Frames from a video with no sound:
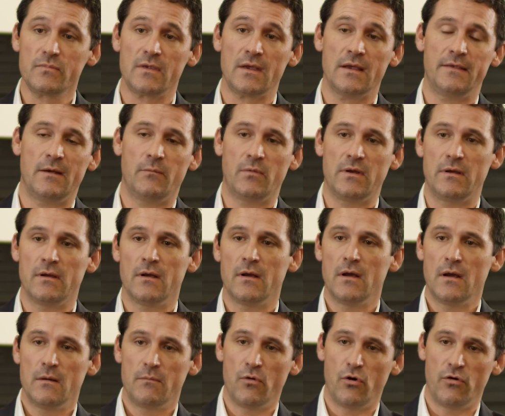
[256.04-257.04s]
And then we
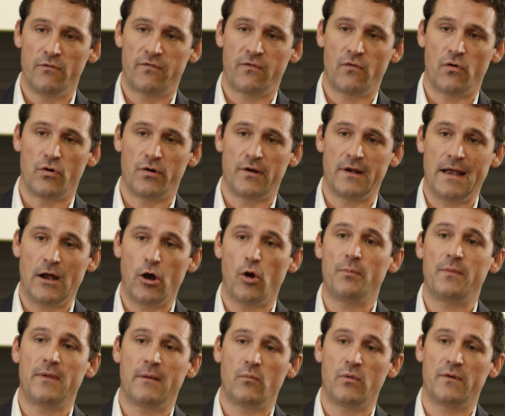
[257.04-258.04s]
move forward and
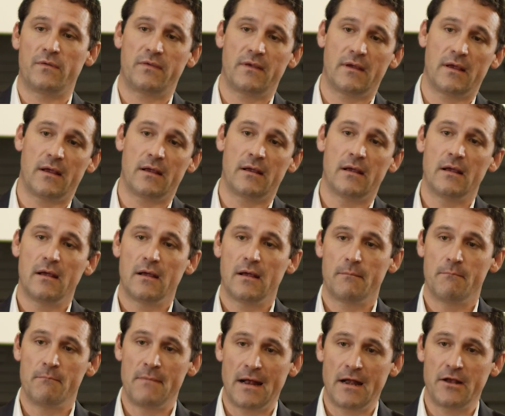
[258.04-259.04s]
help them with their
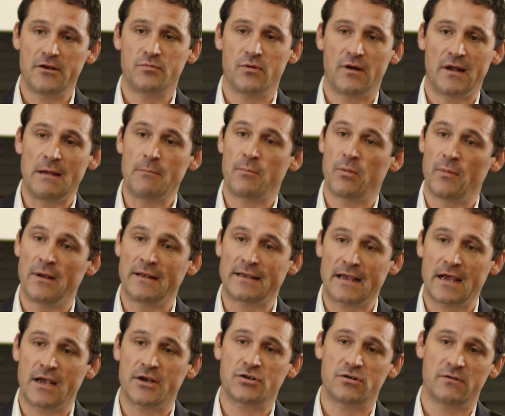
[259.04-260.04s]
management and
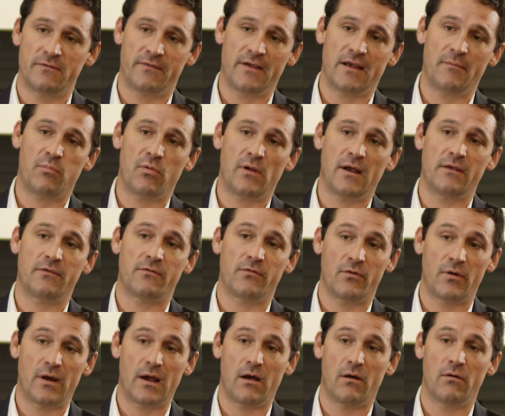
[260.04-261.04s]
implementation of that plan
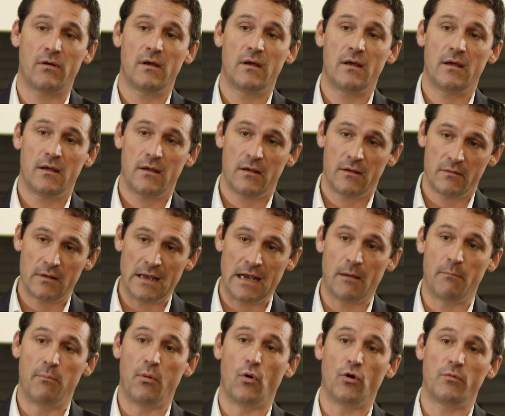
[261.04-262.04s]
through
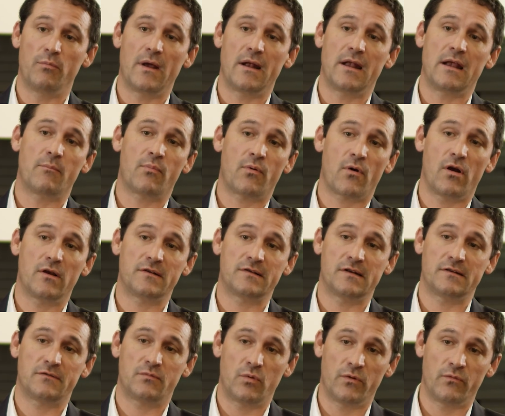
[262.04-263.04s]
our board meeting
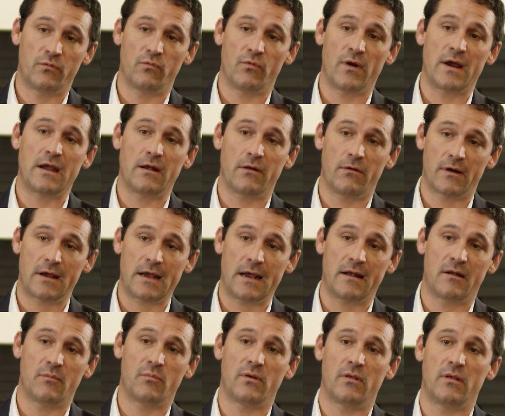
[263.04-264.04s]
process with regular
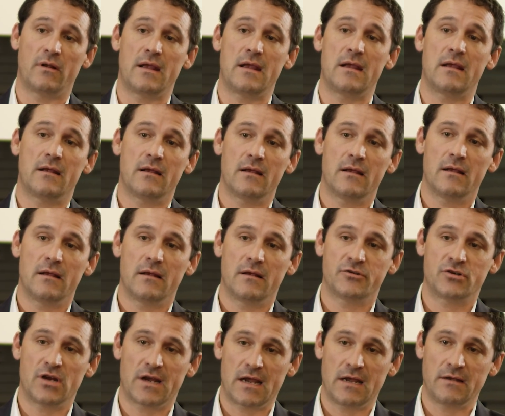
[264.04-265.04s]
accountability,
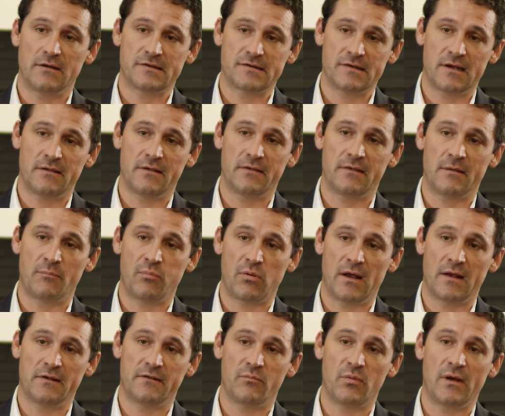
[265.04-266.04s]
checking to see that their
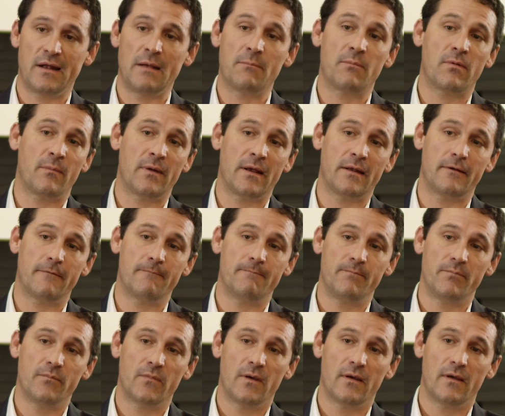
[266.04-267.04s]
plans have been implemented.
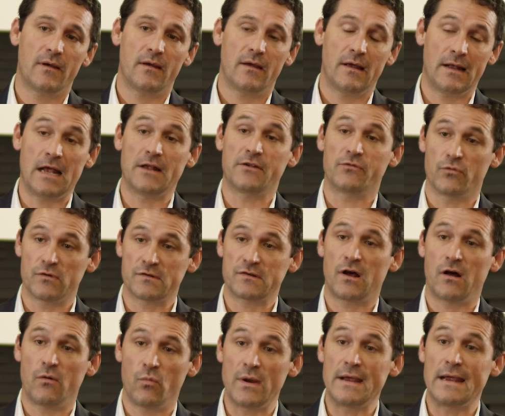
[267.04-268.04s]
And as a
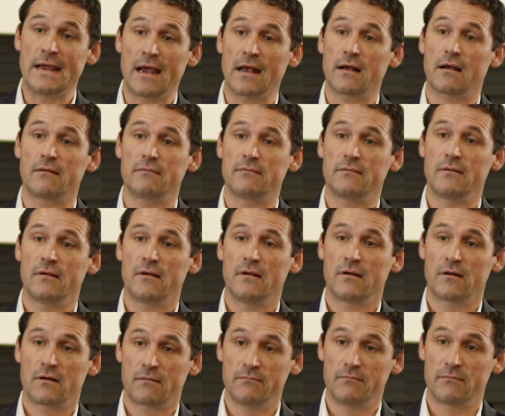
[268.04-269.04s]
result, we get
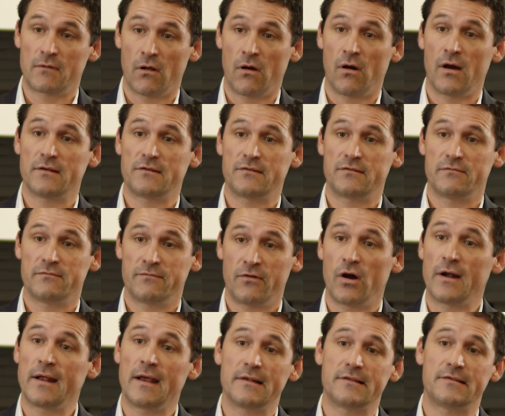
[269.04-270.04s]
clients
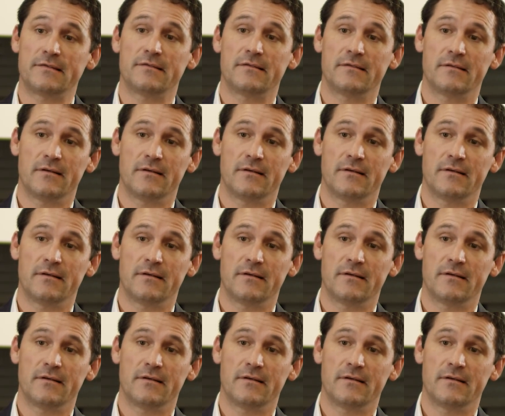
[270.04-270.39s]
finance.